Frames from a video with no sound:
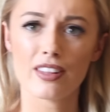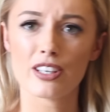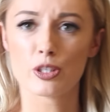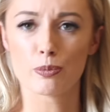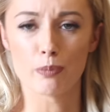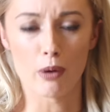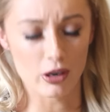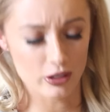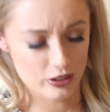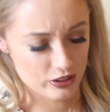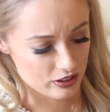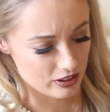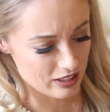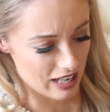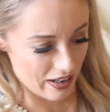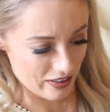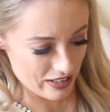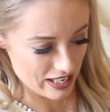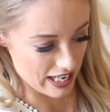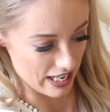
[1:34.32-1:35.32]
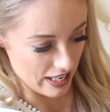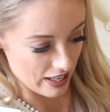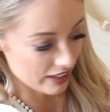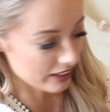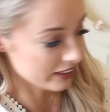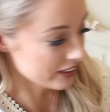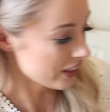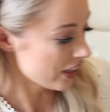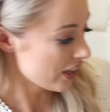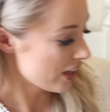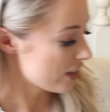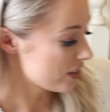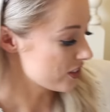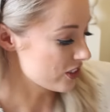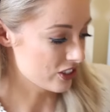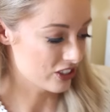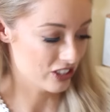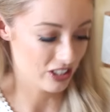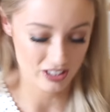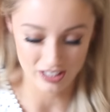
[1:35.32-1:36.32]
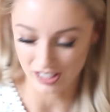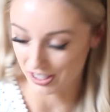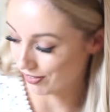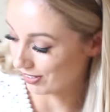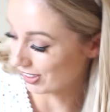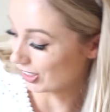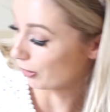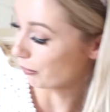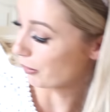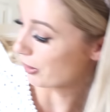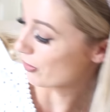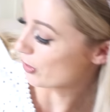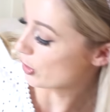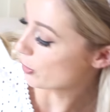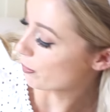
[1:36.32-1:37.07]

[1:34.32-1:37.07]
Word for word: this box down here, just to save a little bit of